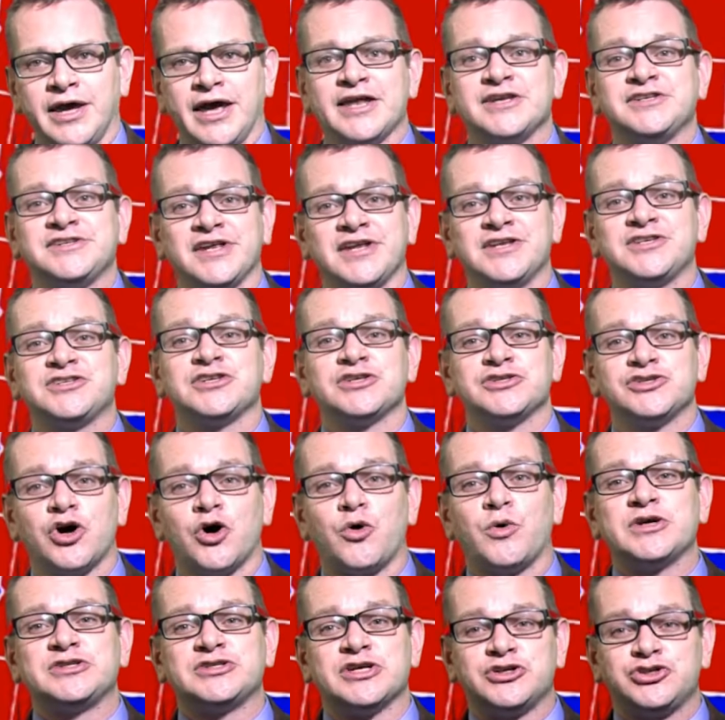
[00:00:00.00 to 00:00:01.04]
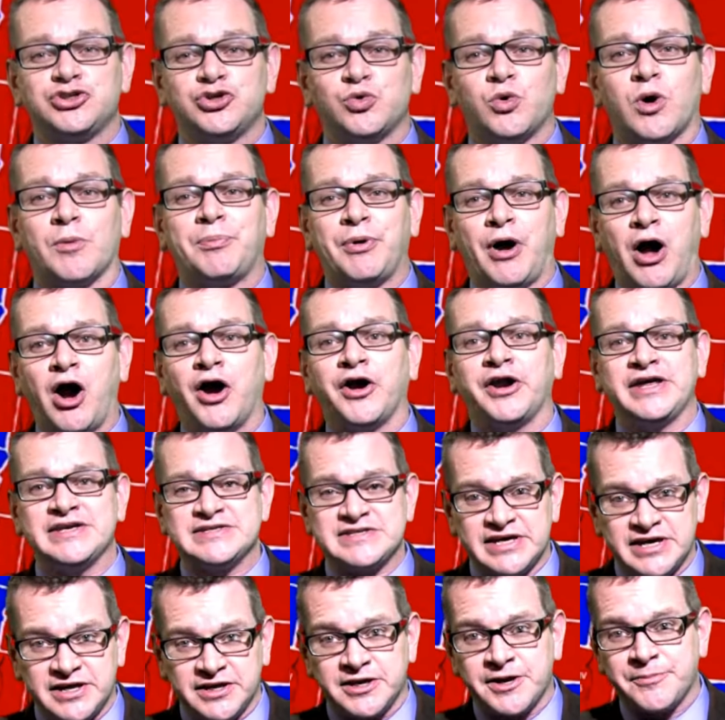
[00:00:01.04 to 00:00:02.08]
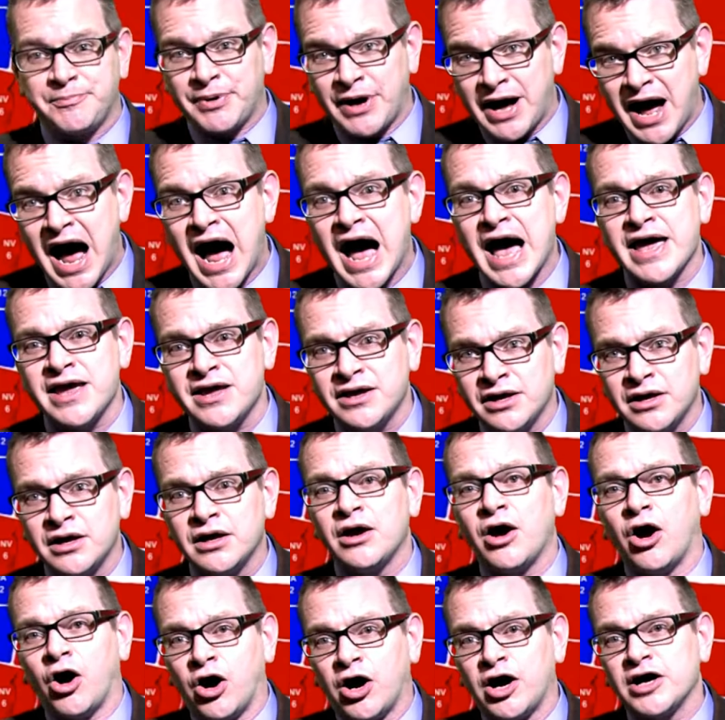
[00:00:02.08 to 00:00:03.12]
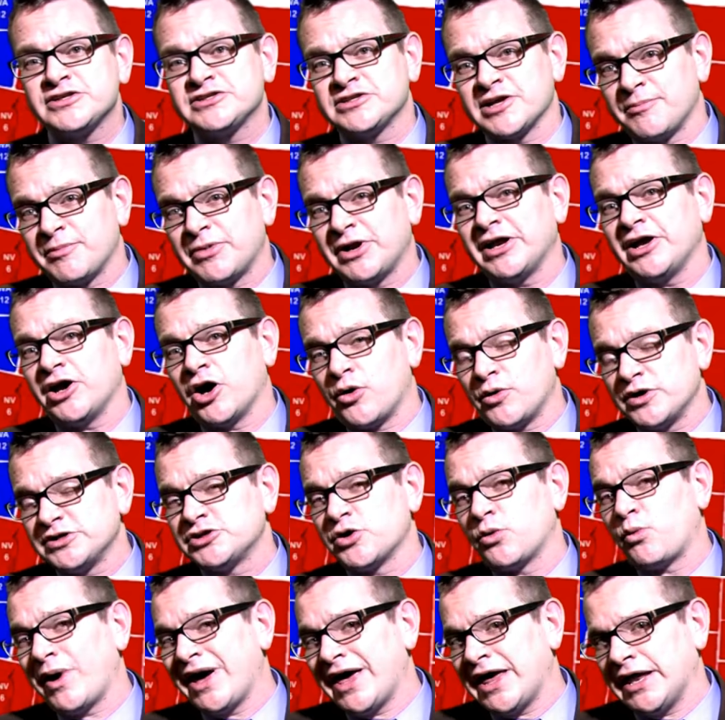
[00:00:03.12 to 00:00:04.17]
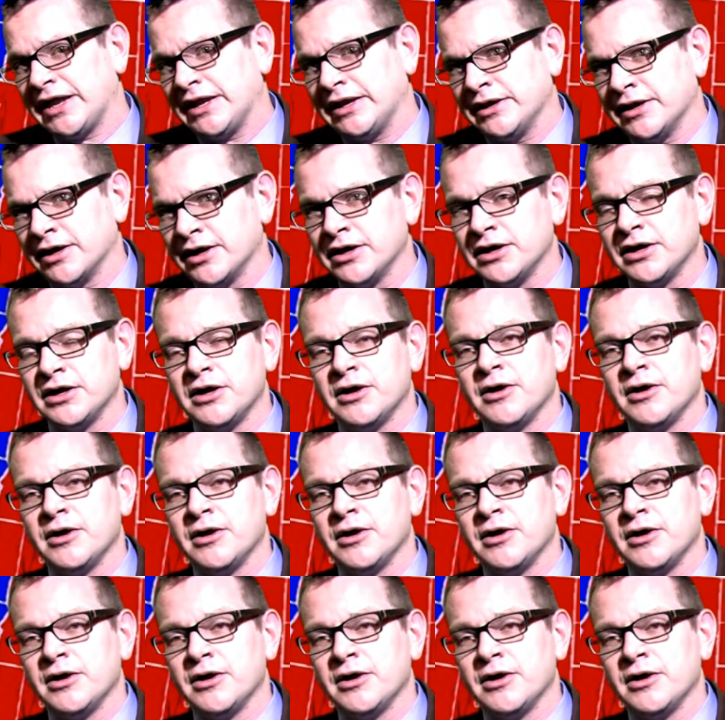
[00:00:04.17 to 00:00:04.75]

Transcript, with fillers: And since there's always a two of parties eating the pie, uh, somebody always a win.